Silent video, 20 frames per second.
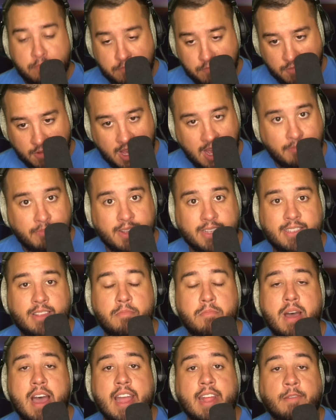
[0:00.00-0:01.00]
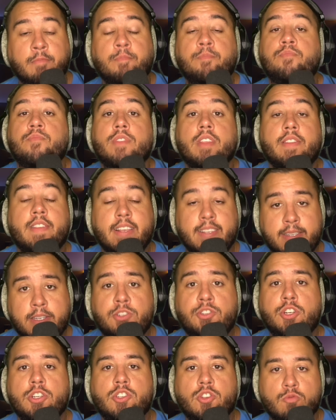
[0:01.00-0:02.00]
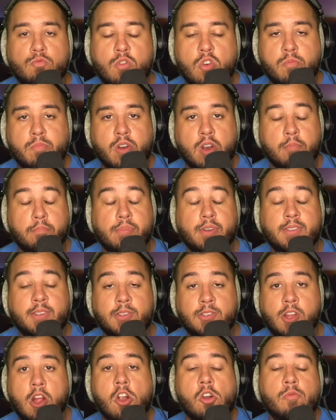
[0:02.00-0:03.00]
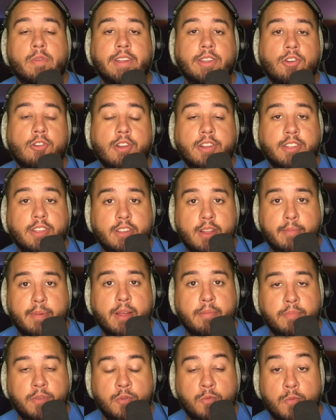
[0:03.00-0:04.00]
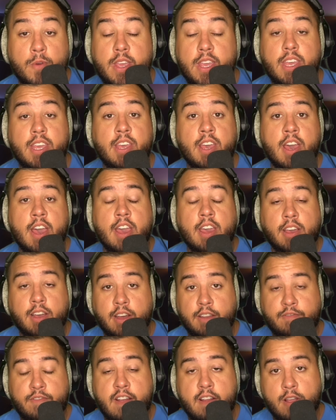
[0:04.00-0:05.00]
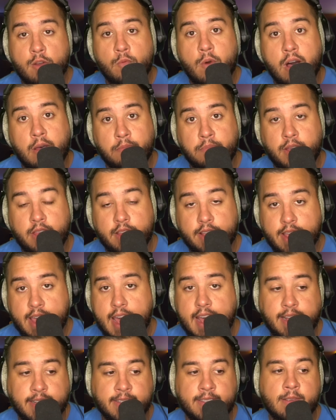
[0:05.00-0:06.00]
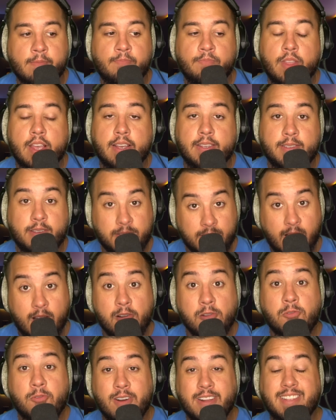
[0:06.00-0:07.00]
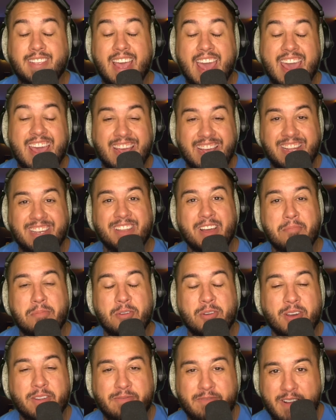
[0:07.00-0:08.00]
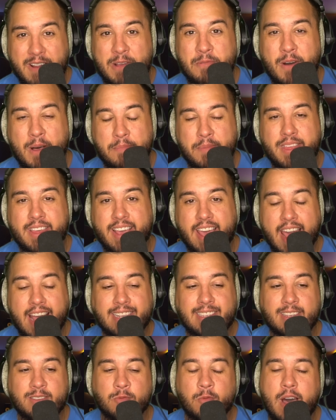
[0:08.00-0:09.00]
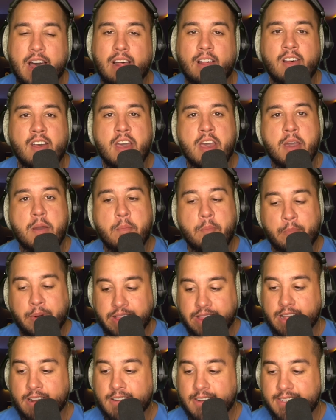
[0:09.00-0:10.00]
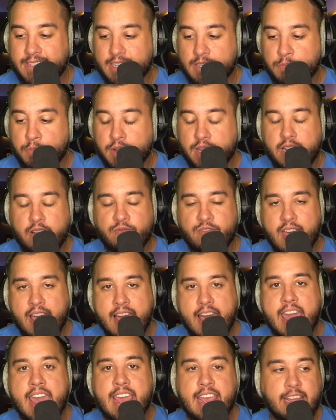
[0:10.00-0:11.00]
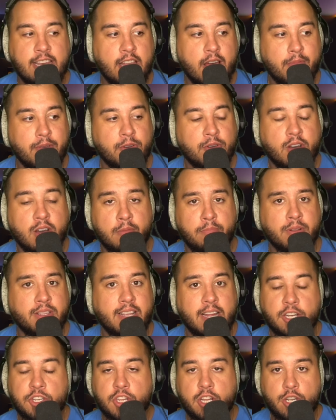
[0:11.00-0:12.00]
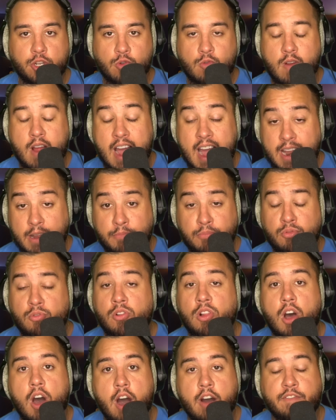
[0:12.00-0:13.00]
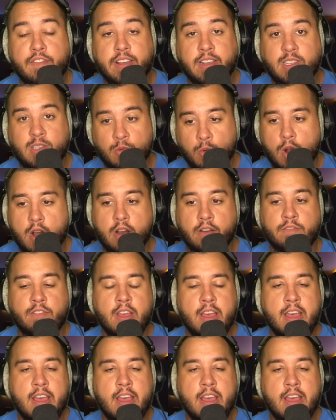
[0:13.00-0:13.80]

keep this in mind. This is just a rumor, but Cesaro returning to WWE could very well be the case. Cesaro going to AEW could very well be the case as well. But there is this belief that AEW could potentially try to pull off a swerve.